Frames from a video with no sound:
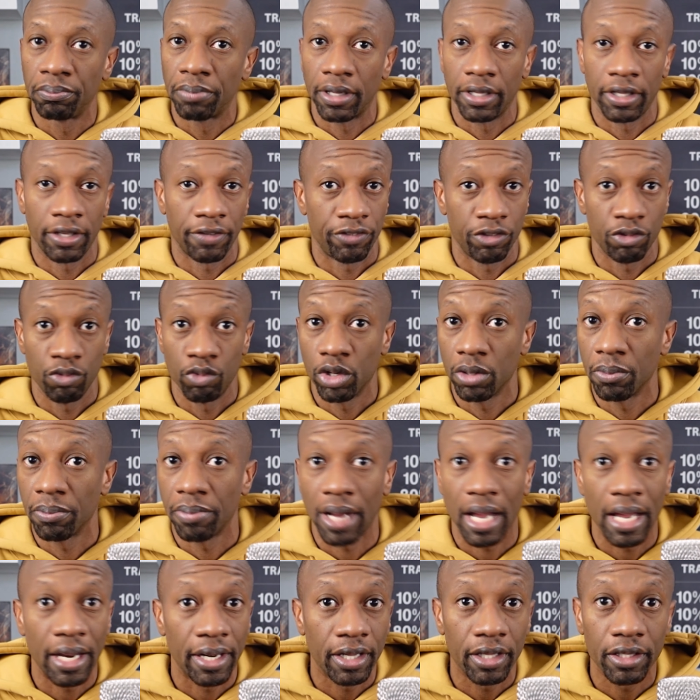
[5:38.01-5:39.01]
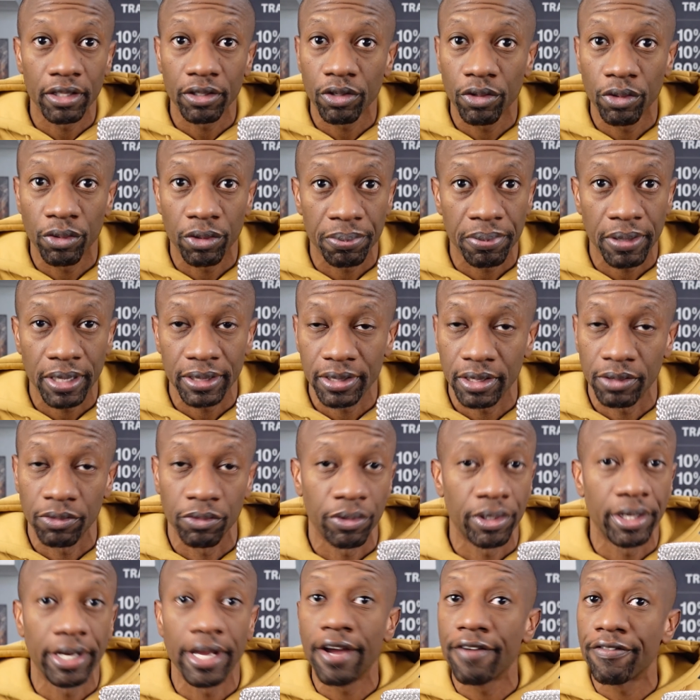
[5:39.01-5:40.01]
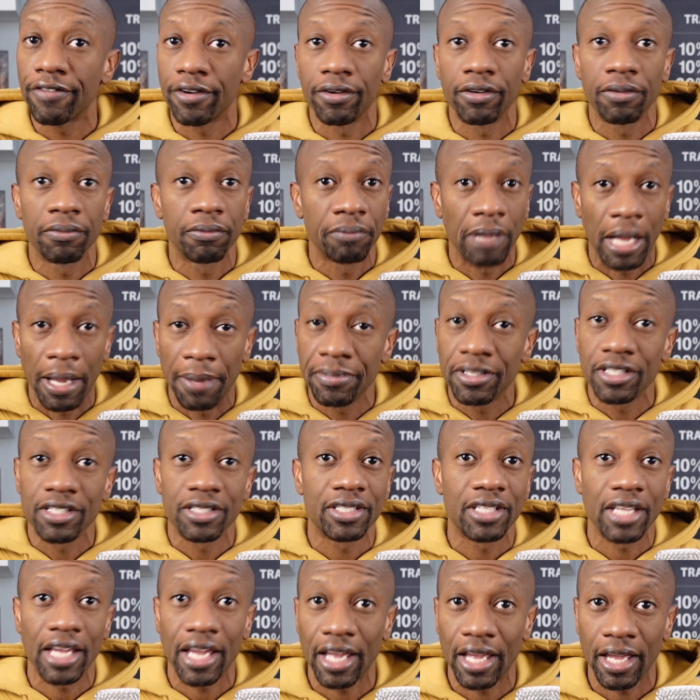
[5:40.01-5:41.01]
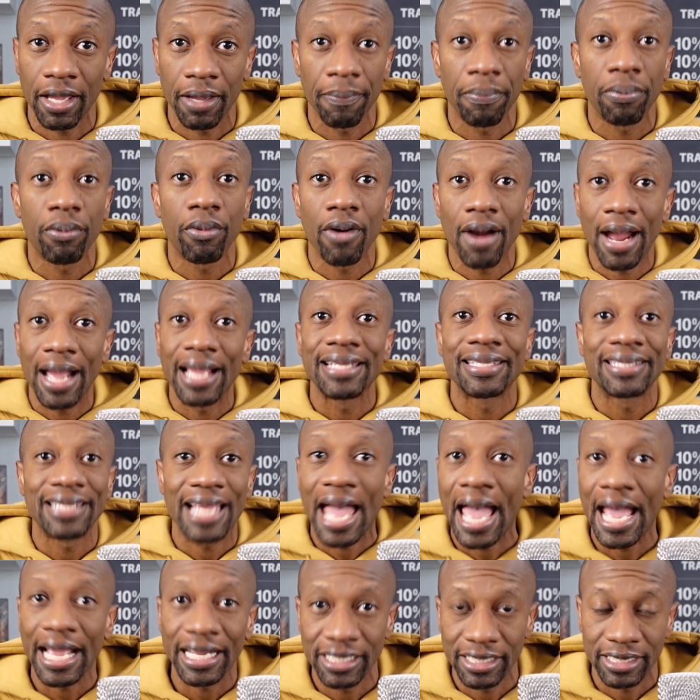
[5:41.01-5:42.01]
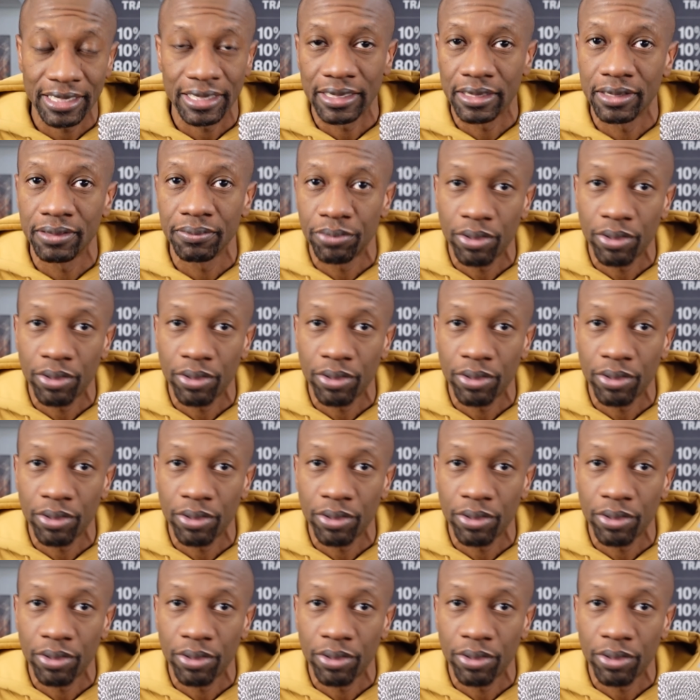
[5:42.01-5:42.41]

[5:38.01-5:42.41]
If you want to buy another core price action, whatever. I'm just saying price action